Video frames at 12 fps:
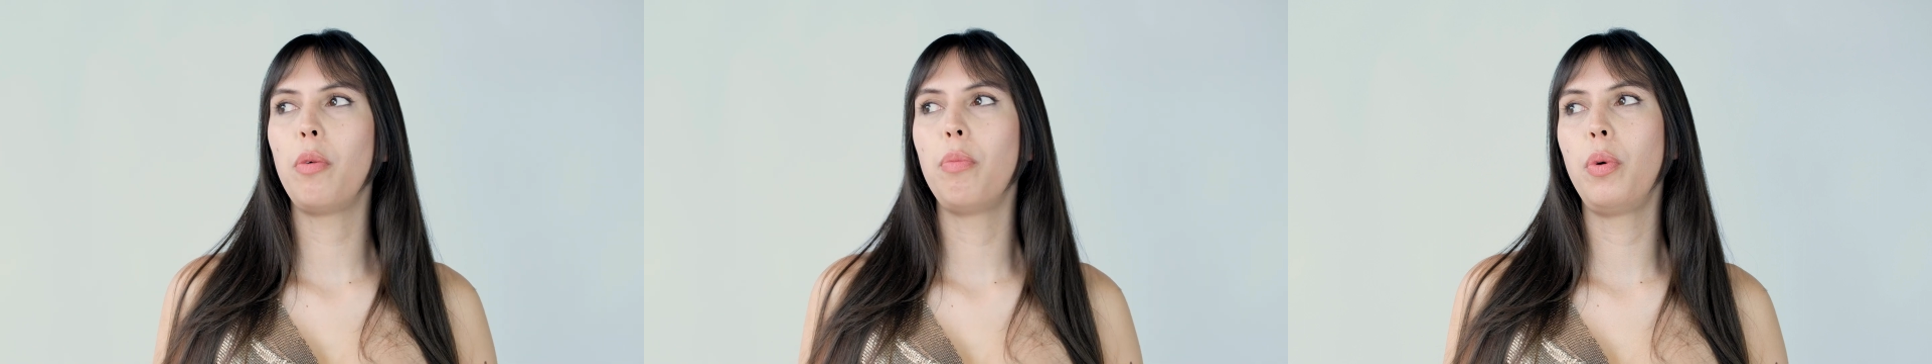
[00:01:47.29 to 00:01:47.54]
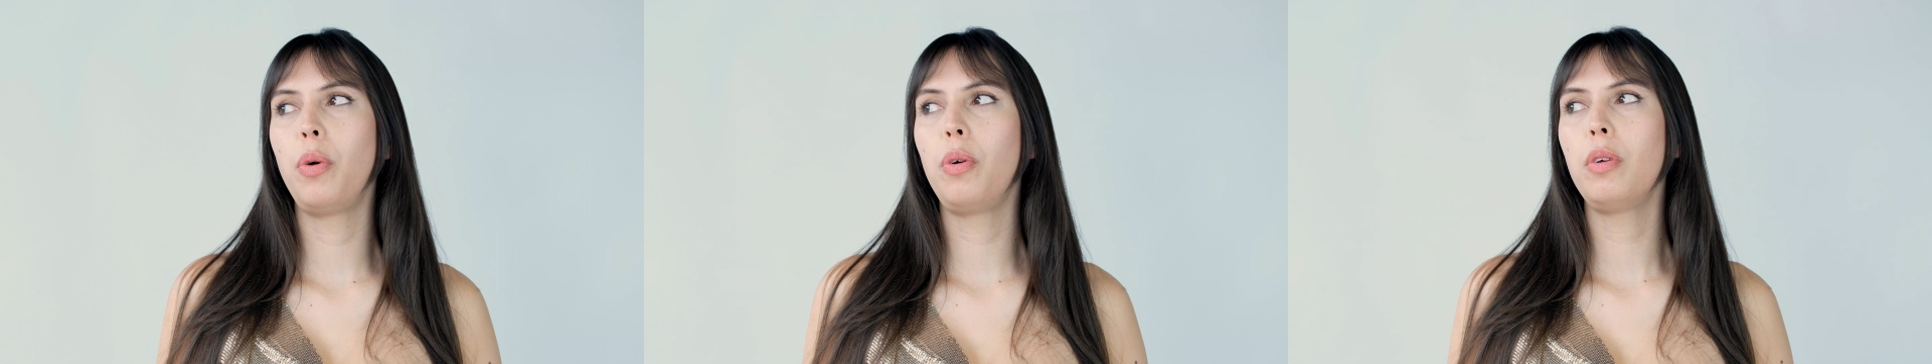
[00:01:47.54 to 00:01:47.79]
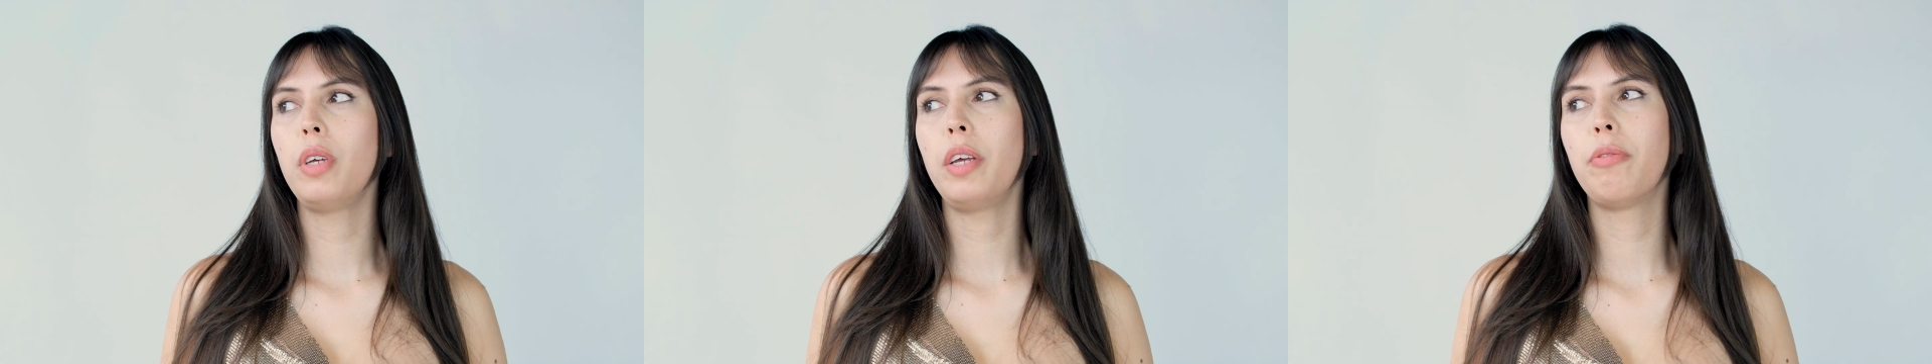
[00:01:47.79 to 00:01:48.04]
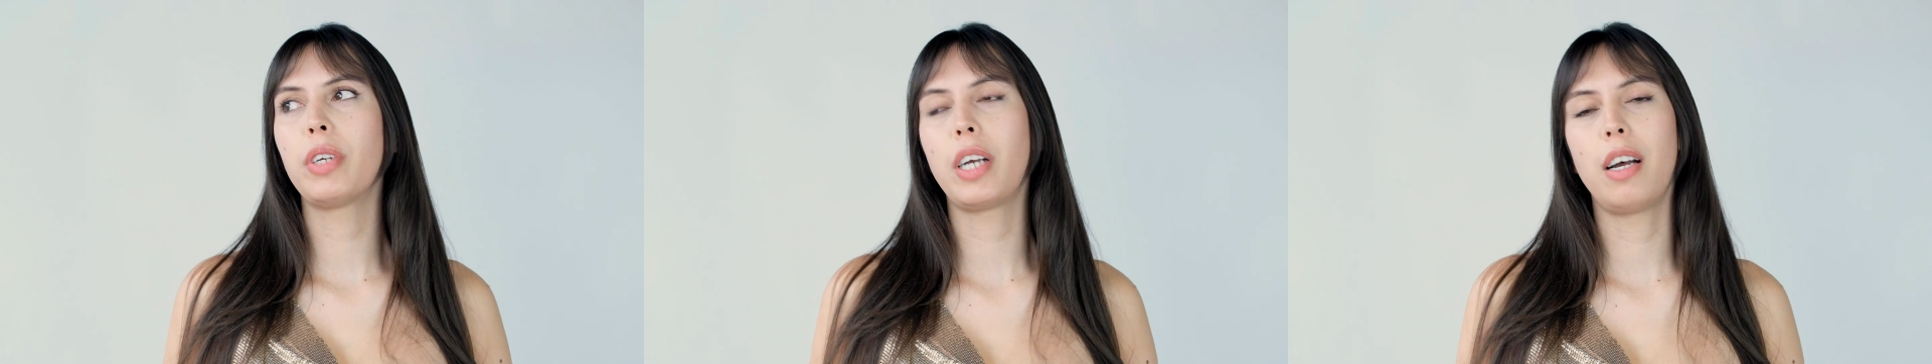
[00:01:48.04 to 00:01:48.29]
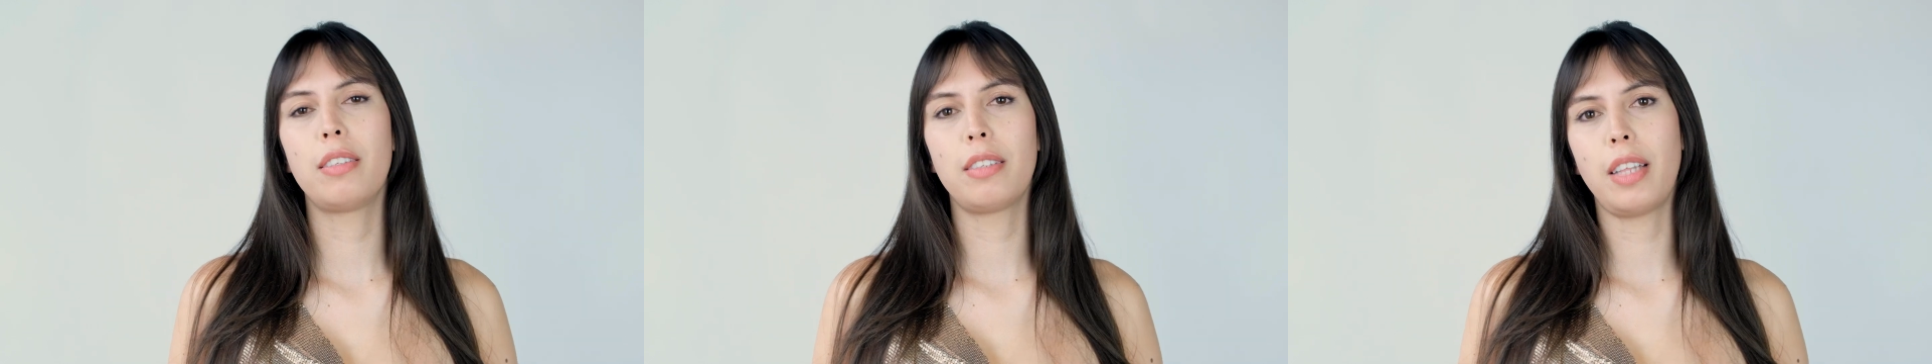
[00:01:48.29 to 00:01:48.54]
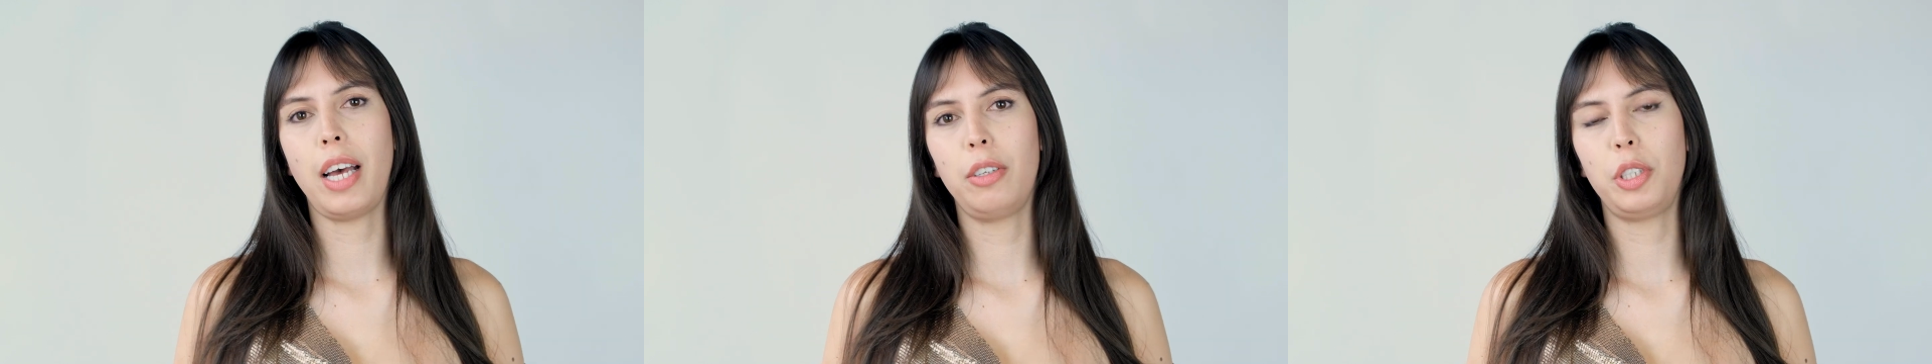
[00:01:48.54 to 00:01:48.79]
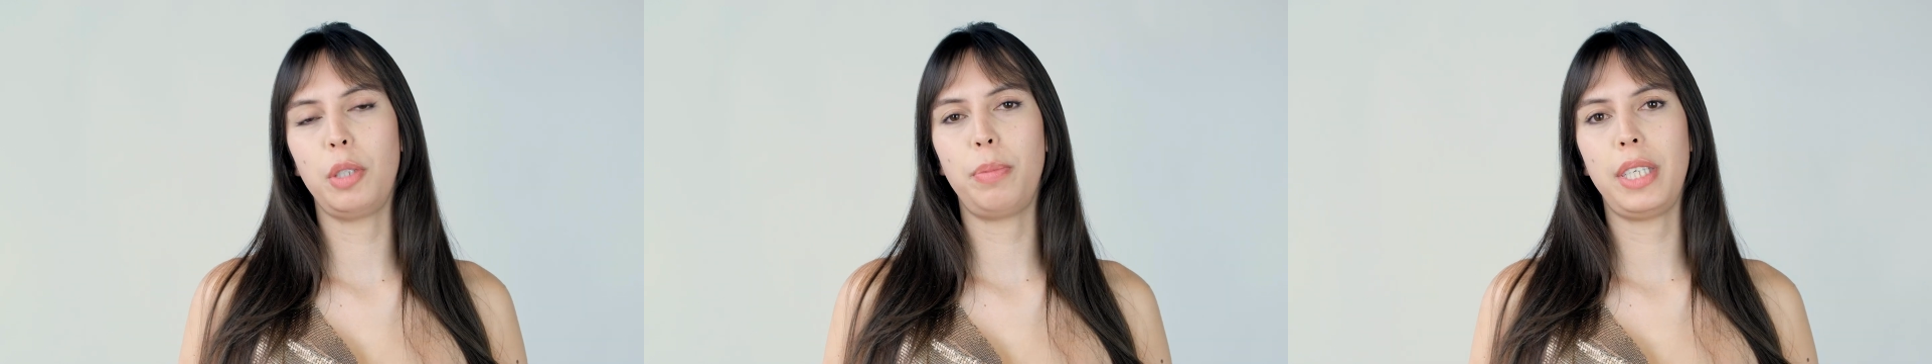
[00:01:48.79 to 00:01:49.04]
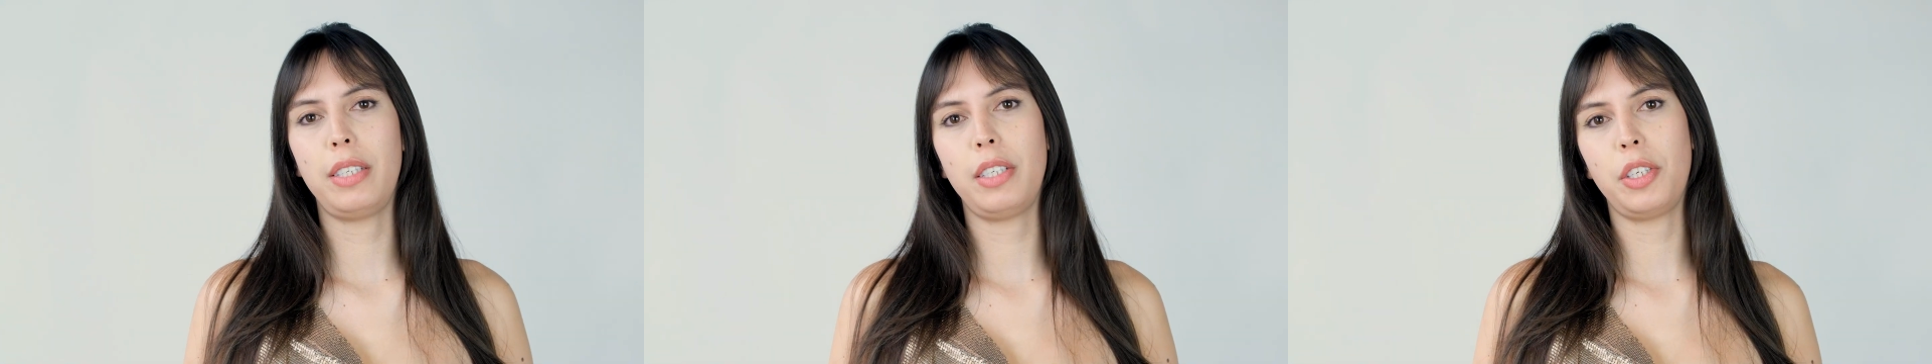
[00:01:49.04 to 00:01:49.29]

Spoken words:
more in regards to the LGBT